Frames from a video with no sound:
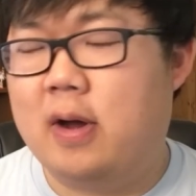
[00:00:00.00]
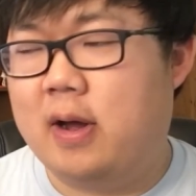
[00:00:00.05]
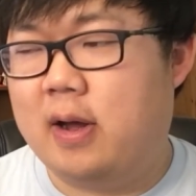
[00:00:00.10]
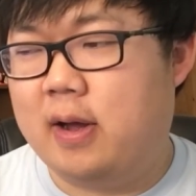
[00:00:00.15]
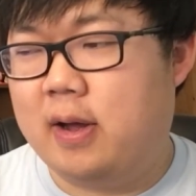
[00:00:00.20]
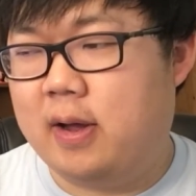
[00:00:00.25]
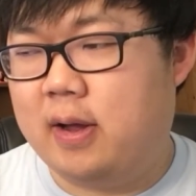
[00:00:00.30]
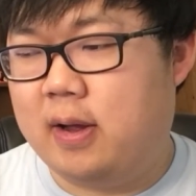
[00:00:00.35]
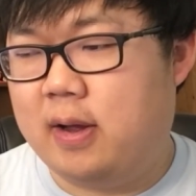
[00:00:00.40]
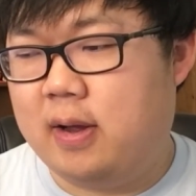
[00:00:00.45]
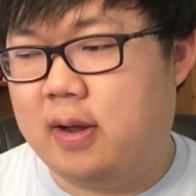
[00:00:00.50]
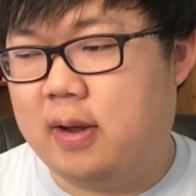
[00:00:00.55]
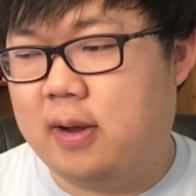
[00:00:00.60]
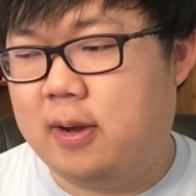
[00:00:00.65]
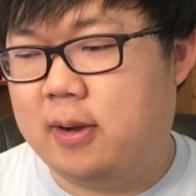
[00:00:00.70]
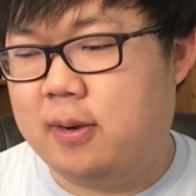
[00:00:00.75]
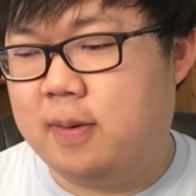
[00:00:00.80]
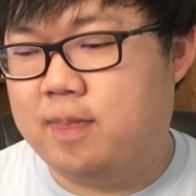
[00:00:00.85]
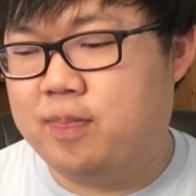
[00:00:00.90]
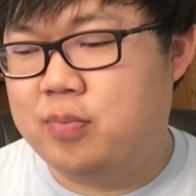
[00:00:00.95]

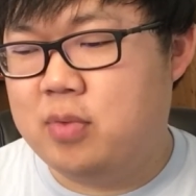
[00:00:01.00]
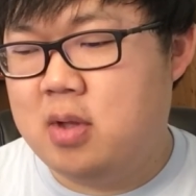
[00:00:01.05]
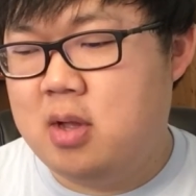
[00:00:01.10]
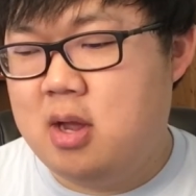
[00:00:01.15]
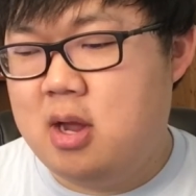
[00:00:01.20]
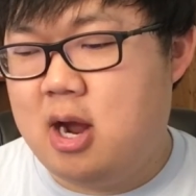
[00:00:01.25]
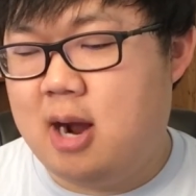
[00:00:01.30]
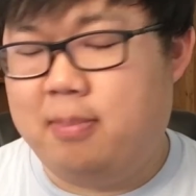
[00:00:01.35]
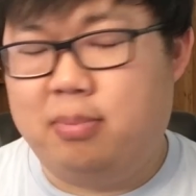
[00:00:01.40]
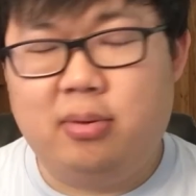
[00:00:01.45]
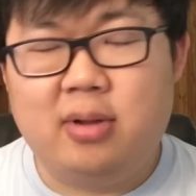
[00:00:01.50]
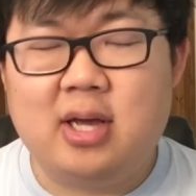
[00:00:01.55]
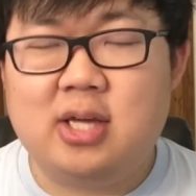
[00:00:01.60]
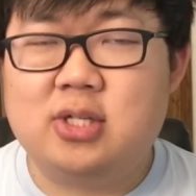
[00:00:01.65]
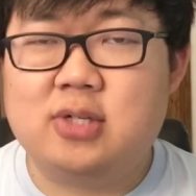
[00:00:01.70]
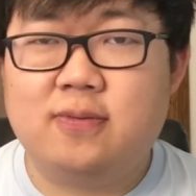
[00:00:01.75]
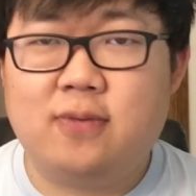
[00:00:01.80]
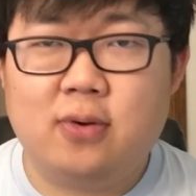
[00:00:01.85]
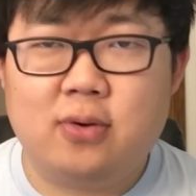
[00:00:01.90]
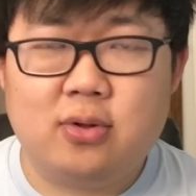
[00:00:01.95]
A
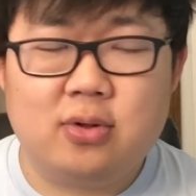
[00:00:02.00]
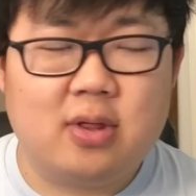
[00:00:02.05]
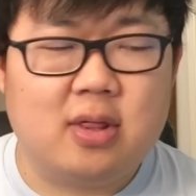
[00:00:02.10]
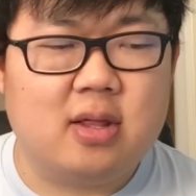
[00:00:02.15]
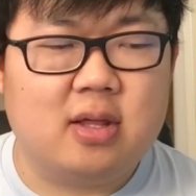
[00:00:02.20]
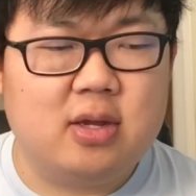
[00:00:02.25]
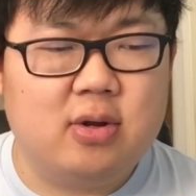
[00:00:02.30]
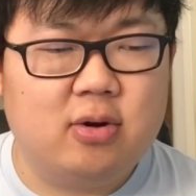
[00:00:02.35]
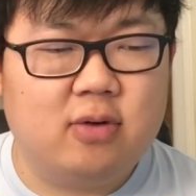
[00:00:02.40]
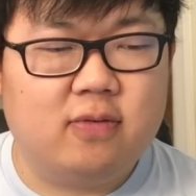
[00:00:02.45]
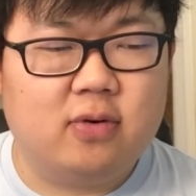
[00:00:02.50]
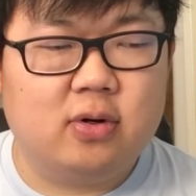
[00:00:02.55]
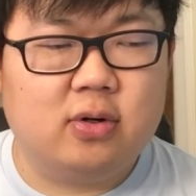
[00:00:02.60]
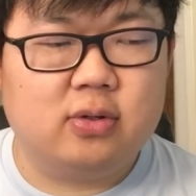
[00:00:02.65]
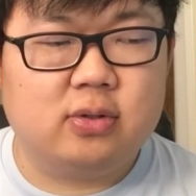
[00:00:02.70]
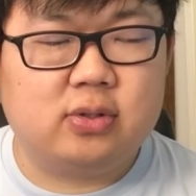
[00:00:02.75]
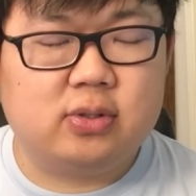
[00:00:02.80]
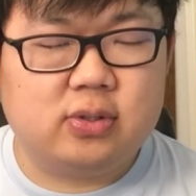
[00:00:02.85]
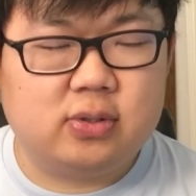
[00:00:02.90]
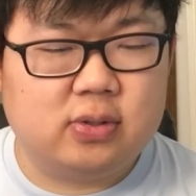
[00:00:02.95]
Place Further Than the
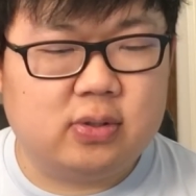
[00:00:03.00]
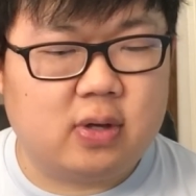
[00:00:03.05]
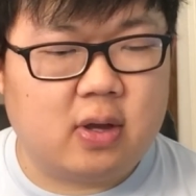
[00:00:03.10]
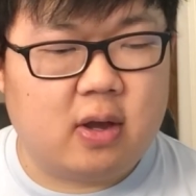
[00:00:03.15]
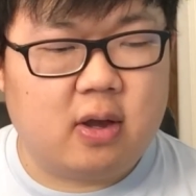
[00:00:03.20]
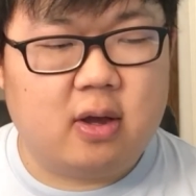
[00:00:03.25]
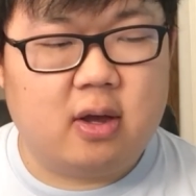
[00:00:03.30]
Universe.